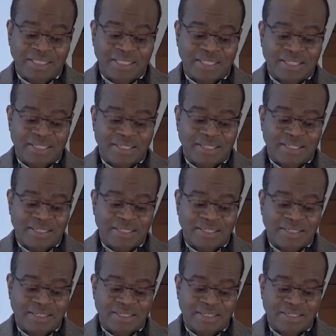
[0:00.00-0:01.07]

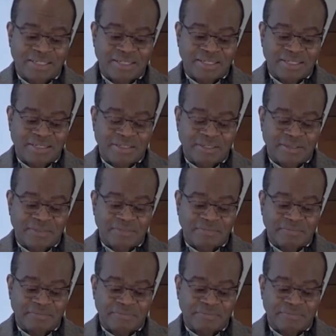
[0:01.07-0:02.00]
(silence)